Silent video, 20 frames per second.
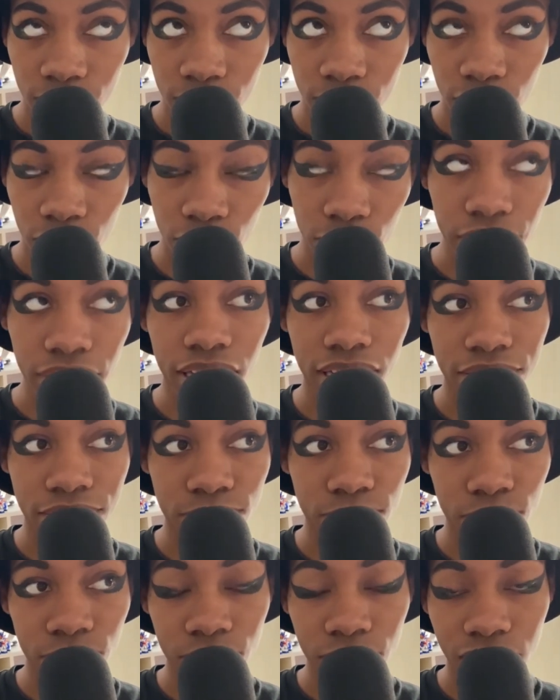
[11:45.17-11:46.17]
early high
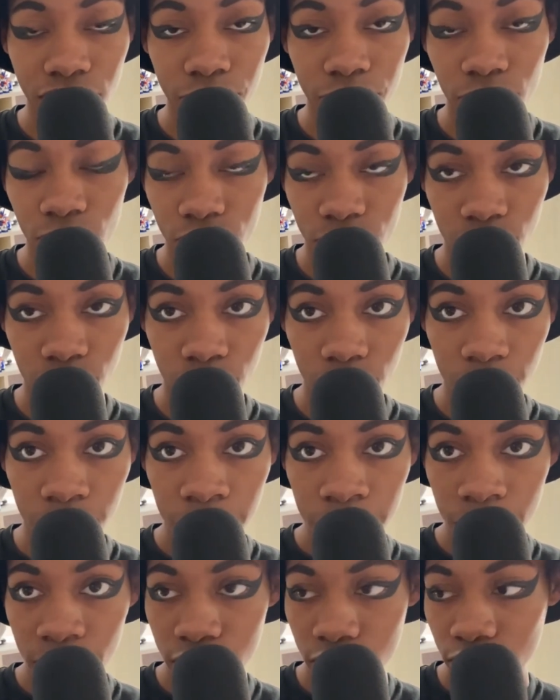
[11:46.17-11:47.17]
school, late middle school.
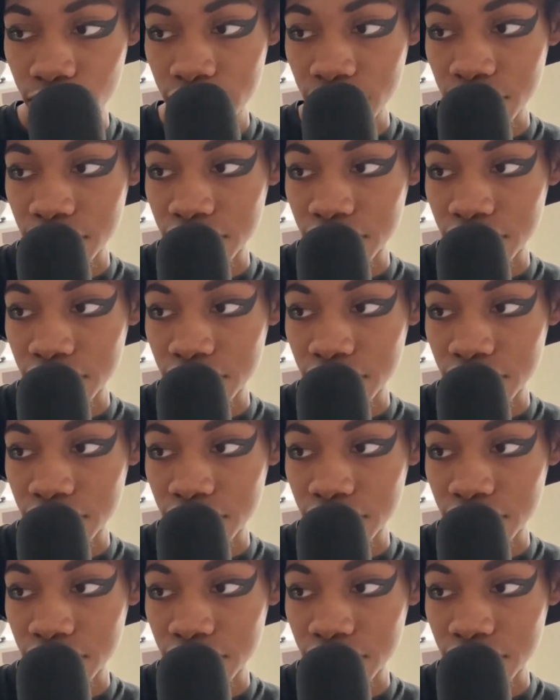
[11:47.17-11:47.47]
So this is